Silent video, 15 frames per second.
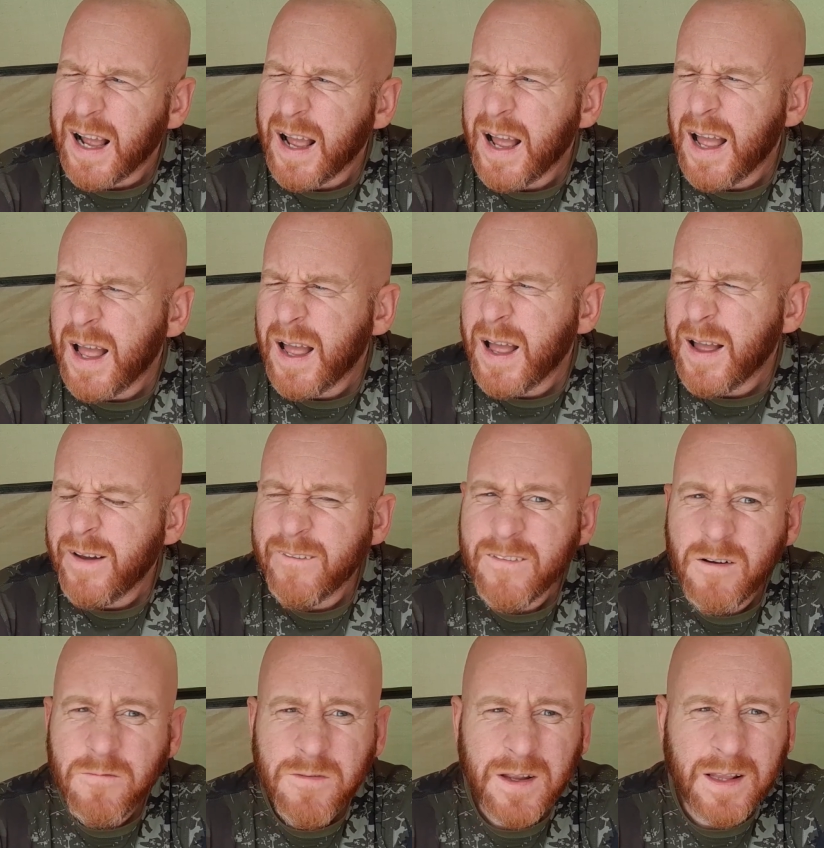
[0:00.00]

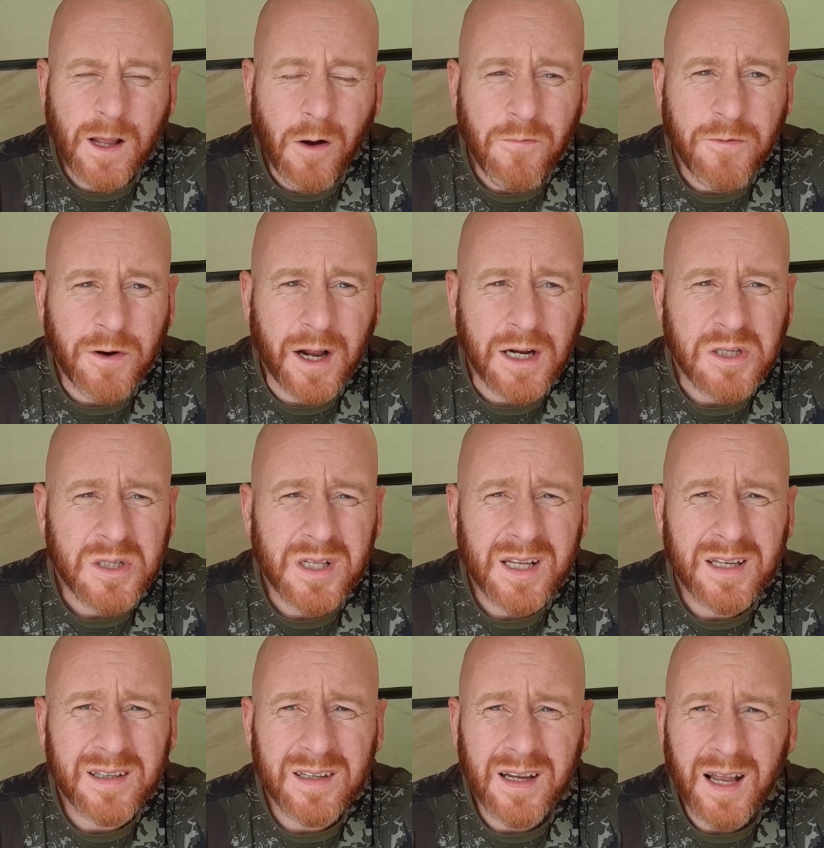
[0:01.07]
I'm feeling confident actually.
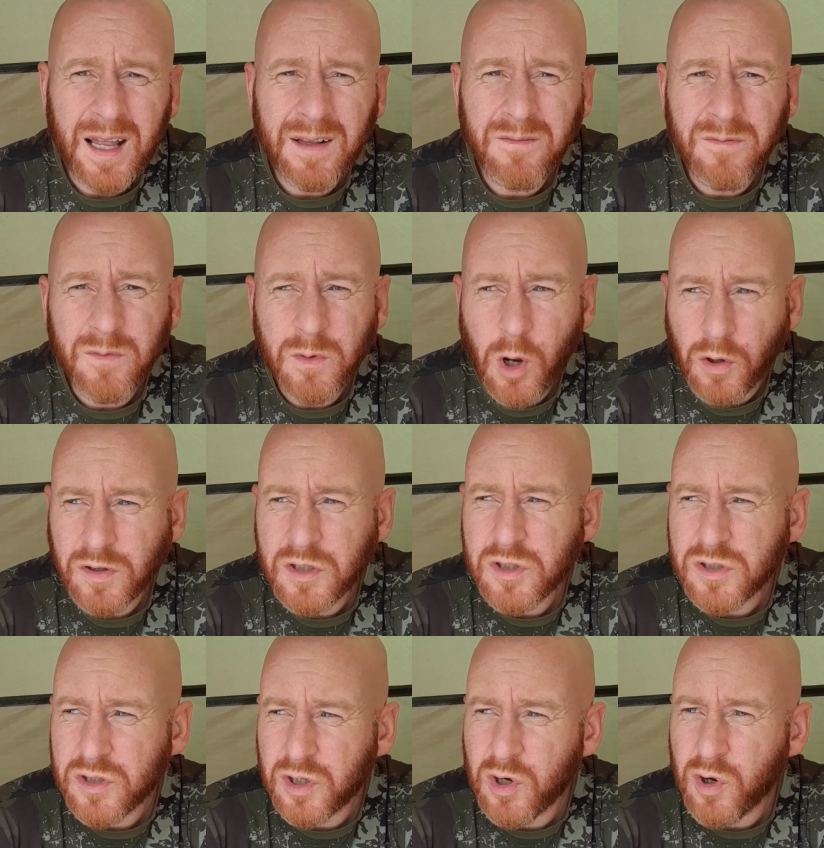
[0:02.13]

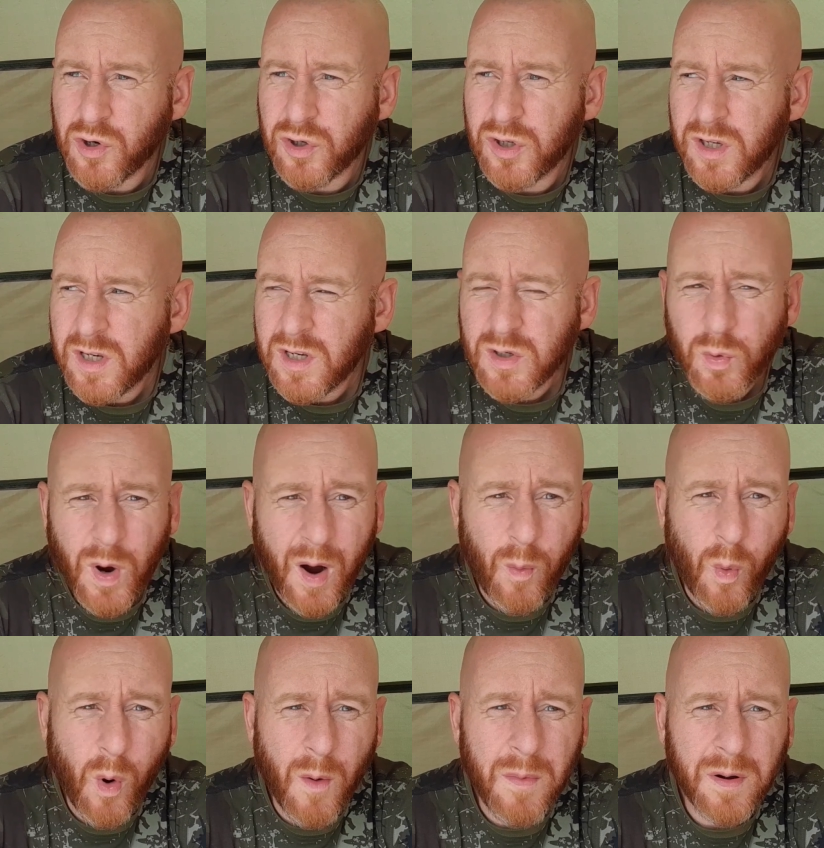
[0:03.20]
Conditions are good, quite
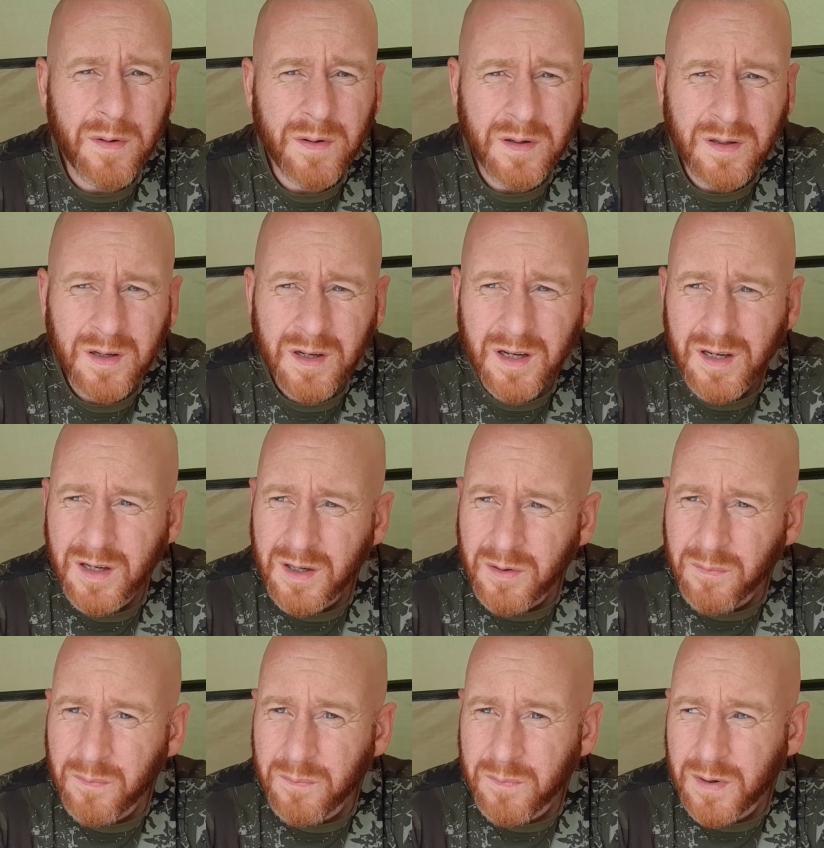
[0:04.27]
warm,
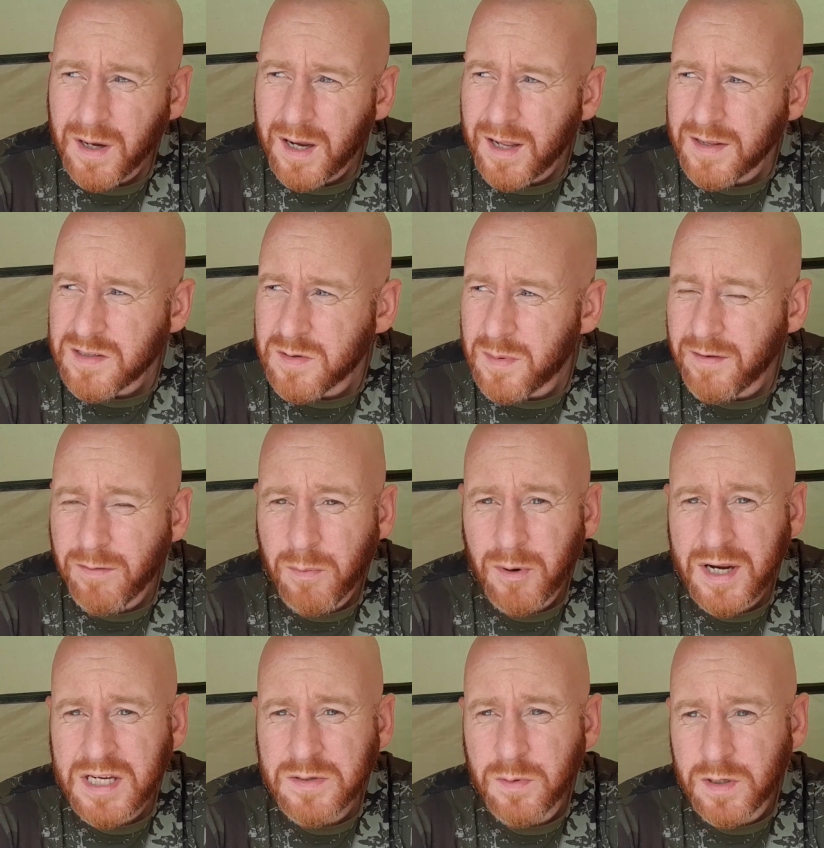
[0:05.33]
but there's a bit of a
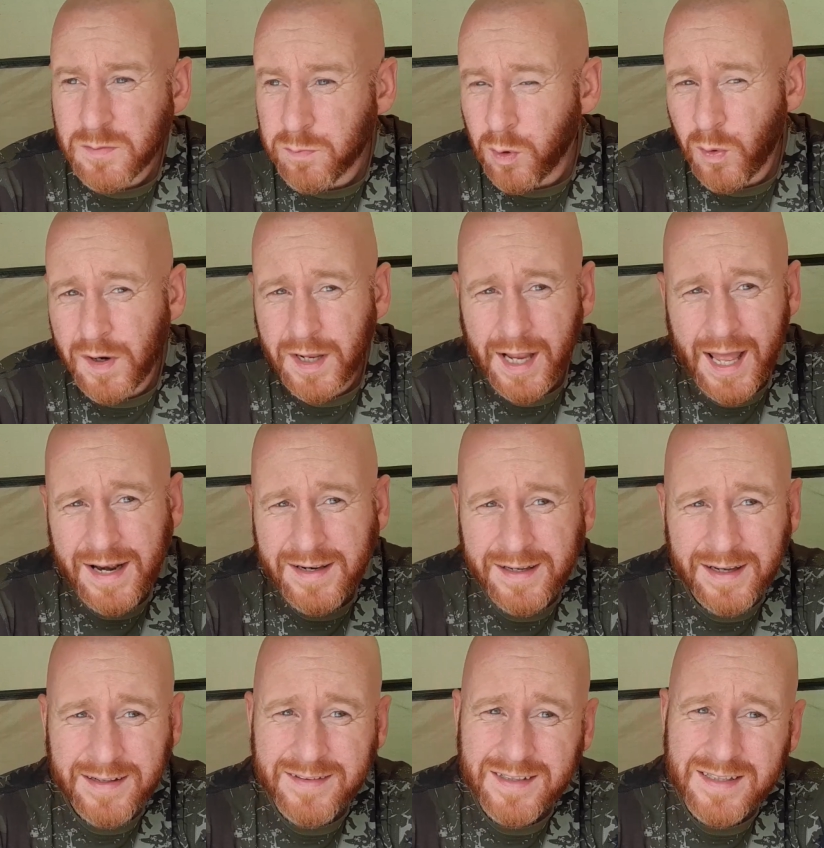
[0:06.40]
breeze, but it's blowing again
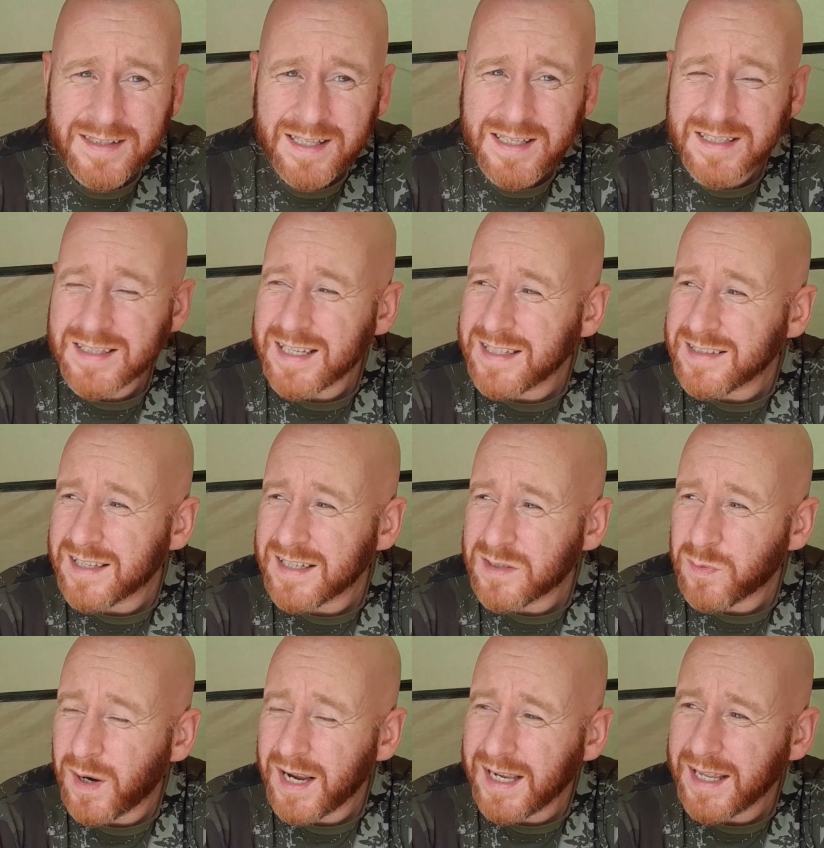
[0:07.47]
into this
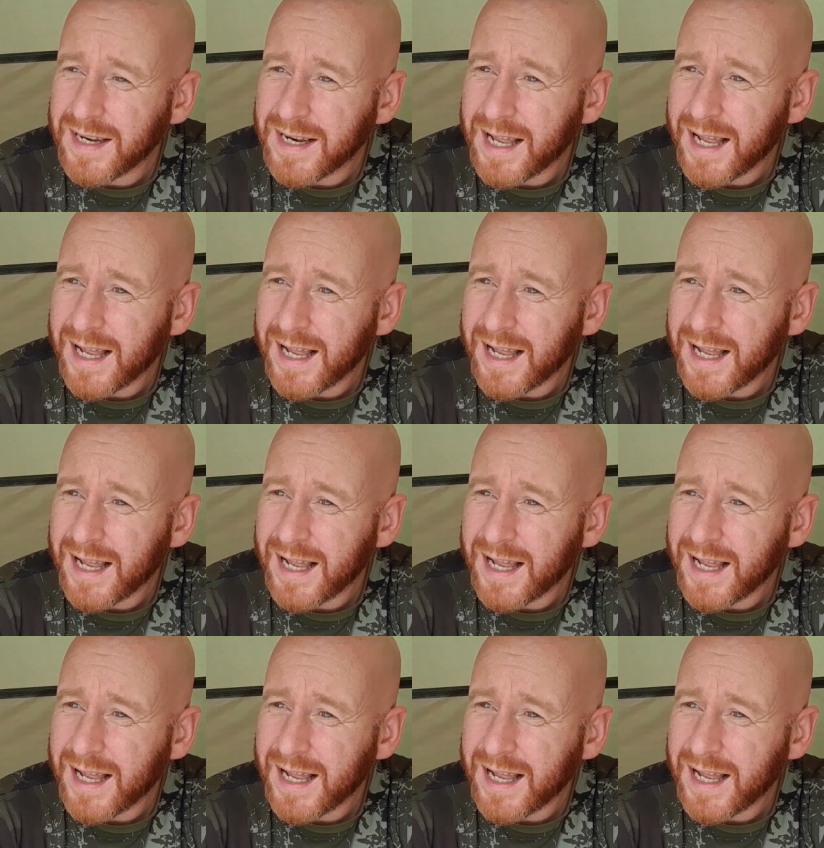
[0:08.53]
way, and